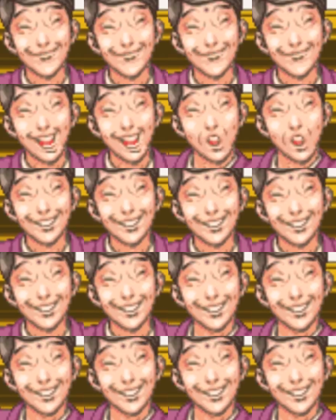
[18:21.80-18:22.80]
The door was open
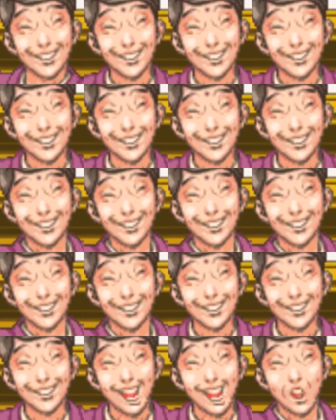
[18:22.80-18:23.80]
halfway, yes.
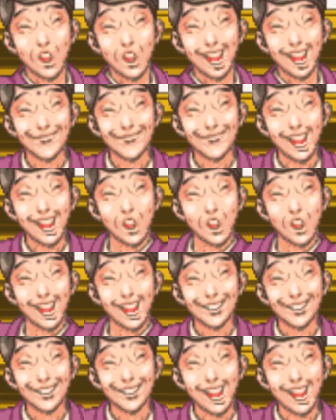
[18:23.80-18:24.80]
I
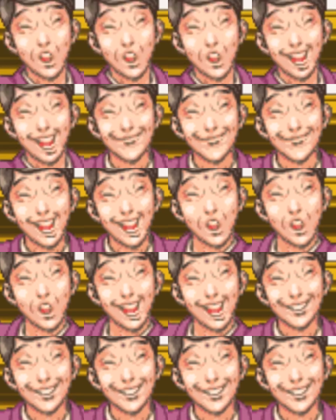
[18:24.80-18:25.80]
watched for a moment,
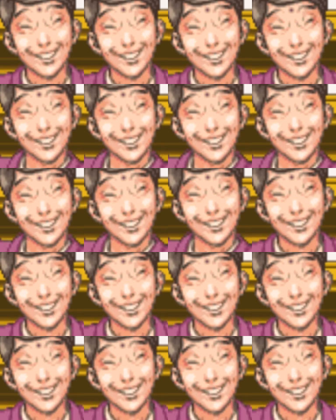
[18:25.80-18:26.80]
but no one came to
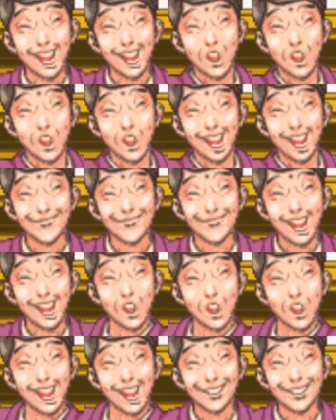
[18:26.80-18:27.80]
close the door.
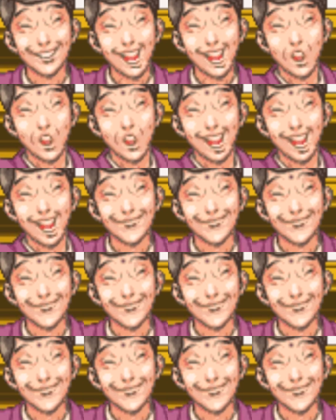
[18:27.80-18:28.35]
That's odd.